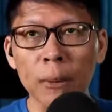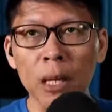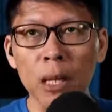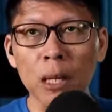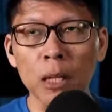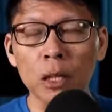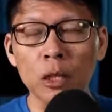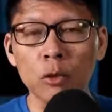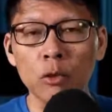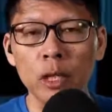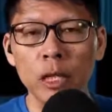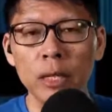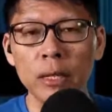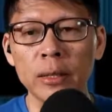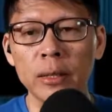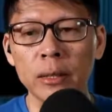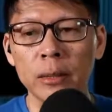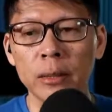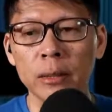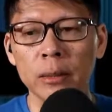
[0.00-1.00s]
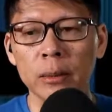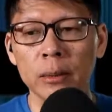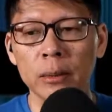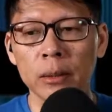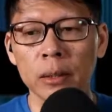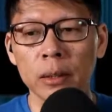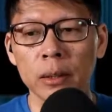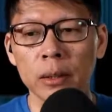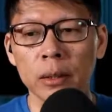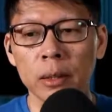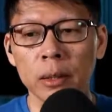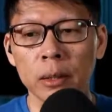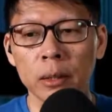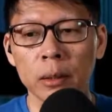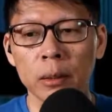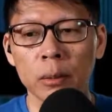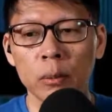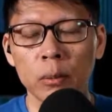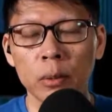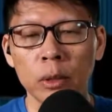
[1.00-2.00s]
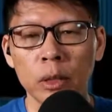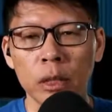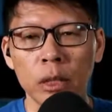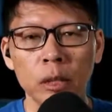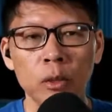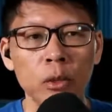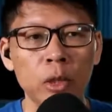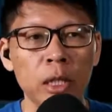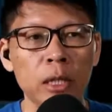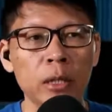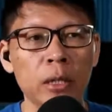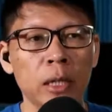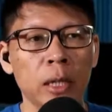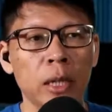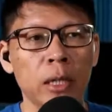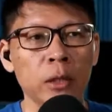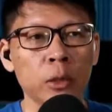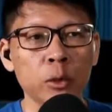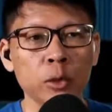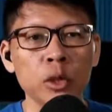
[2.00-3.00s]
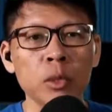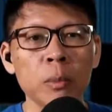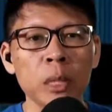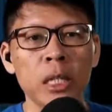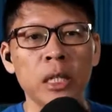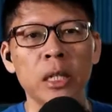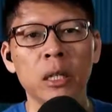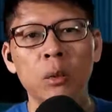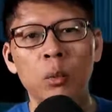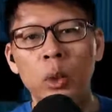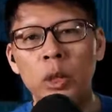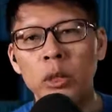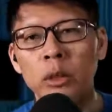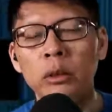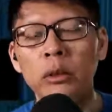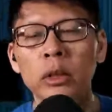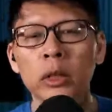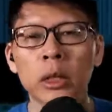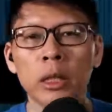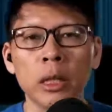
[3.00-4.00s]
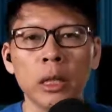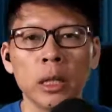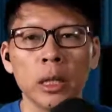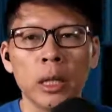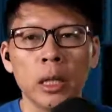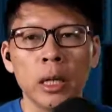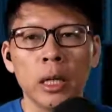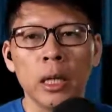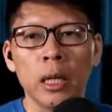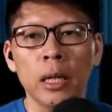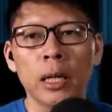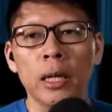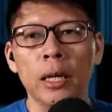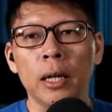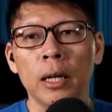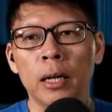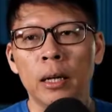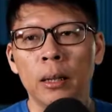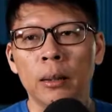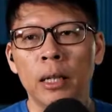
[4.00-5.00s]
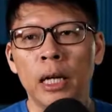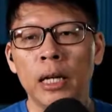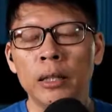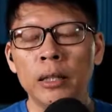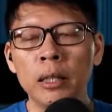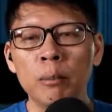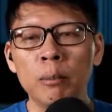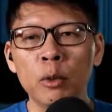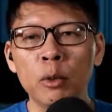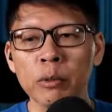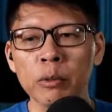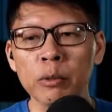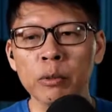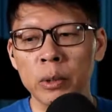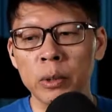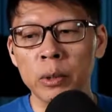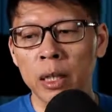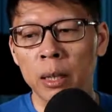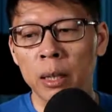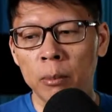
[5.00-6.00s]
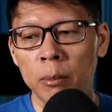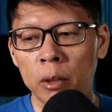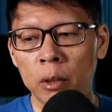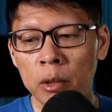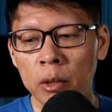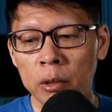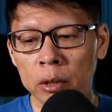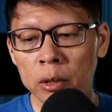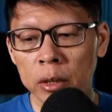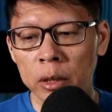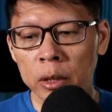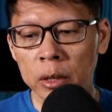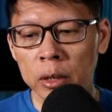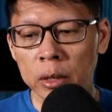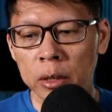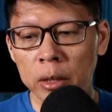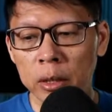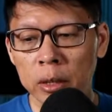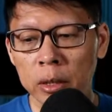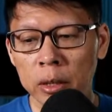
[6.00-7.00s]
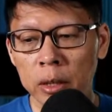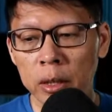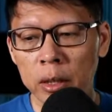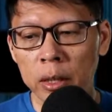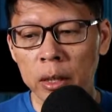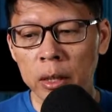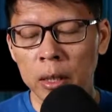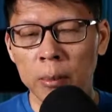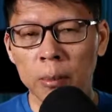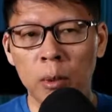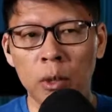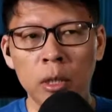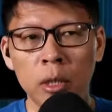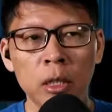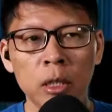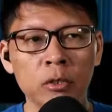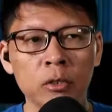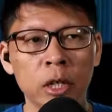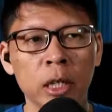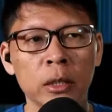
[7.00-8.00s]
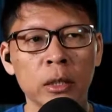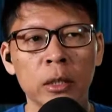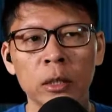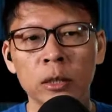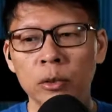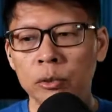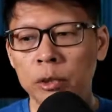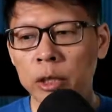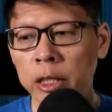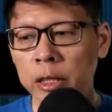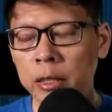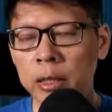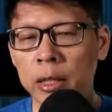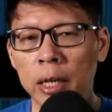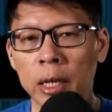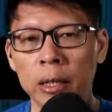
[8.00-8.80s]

today's in today's social media world, I think most people are more attracted to things like